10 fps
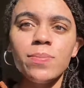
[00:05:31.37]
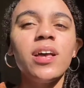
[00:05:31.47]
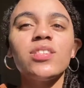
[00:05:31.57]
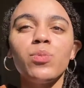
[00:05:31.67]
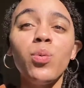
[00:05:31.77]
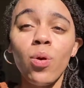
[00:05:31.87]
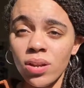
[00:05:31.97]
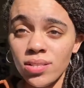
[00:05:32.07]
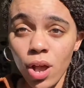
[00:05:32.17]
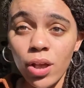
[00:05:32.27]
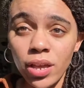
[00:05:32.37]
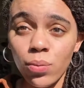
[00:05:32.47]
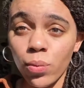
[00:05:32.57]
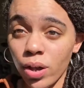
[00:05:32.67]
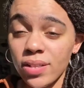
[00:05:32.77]
because we want to target
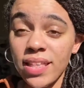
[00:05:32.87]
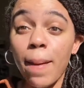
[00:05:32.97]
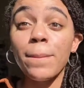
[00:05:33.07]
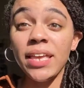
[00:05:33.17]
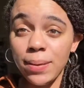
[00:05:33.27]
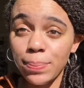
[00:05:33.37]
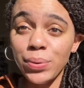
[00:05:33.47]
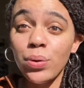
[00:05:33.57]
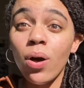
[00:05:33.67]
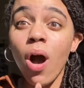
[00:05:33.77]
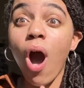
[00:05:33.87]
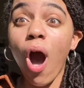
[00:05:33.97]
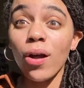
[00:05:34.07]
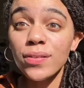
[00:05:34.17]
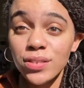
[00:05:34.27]
words that people
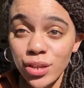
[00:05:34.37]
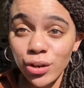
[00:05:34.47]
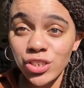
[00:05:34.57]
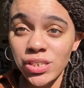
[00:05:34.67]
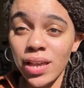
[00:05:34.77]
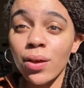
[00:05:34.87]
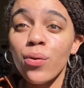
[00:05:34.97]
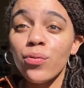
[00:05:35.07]
are searching